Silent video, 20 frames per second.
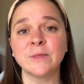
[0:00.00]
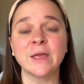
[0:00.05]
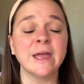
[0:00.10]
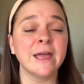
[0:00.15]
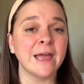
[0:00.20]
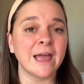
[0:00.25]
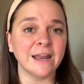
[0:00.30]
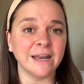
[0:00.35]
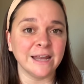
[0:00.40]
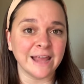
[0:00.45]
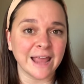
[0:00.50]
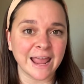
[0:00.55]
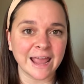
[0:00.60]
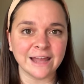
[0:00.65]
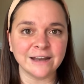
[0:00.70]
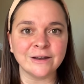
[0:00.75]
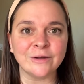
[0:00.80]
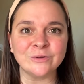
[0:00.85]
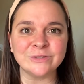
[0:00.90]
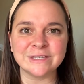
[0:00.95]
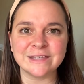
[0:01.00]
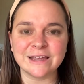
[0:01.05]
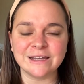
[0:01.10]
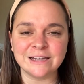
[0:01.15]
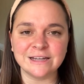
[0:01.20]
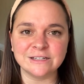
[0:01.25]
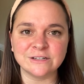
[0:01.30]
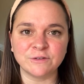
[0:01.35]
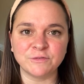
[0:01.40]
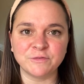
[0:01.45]
any handouts they need
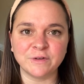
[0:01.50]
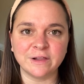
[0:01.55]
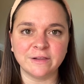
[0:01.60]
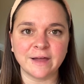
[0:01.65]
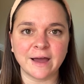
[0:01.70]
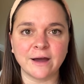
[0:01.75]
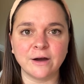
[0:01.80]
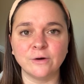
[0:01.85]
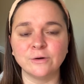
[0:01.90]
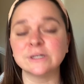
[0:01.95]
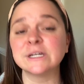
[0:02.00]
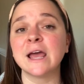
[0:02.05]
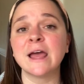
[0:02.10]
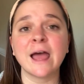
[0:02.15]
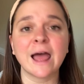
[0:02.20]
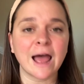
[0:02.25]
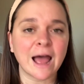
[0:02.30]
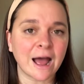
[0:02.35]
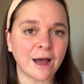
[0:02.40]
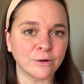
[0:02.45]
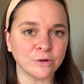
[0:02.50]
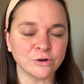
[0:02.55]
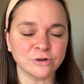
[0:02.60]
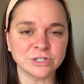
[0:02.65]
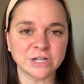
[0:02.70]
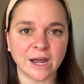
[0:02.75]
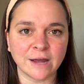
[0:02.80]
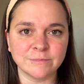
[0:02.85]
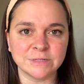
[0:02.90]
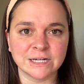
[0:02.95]
to fill out, how your
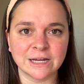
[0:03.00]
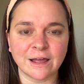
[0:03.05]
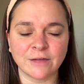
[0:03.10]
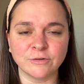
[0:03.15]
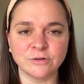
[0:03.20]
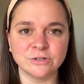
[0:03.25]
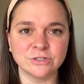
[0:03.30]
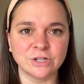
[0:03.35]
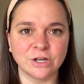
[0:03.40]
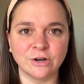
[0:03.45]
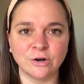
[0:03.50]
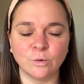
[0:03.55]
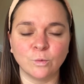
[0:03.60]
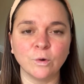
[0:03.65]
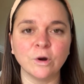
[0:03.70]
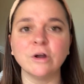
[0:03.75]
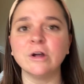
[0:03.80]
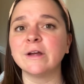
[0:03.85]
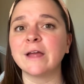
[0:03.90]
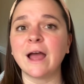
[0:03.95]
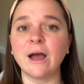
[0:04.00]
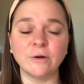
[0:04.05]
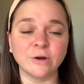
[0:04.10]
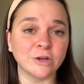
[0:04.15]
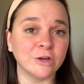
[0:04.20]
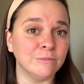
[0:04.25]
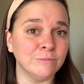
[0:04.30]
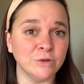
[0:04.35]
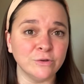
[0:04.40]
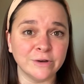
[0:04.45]
time together is going to work, how to
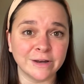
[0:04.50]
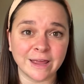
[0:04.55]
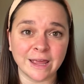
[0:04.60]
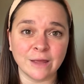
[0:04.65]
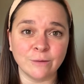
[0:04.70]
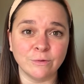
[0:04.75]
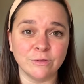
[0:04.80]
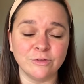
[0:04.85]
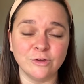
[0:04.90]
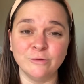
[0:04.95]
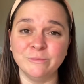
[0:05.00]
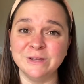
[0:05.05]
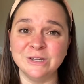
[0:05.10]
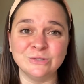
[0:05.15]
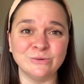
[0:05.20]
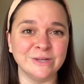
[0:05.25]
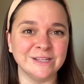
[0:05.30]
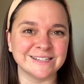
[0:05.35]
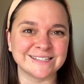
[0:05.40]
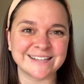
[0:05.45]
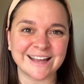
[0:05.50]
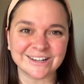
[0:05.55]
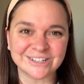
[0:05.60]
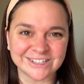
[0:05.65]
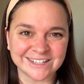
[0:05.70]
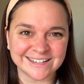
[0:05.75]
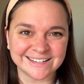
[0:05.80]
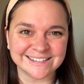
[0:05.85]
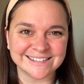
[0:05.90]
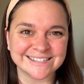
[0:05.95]
communicate with you between
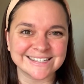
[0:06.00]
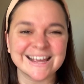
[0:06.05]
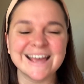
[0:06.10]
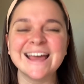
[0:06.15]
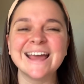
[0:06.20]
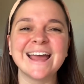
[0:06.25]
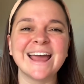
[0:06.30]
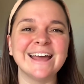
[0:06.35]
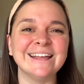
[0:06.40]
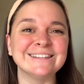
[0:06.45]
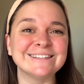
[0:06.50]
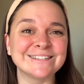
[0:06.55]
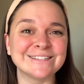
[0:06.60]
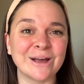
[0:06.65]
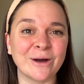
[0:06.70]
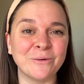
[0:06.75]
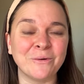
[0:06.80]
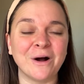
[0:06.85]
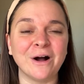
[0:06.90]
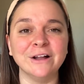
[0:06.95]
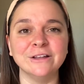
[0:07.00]
sessions, and so on.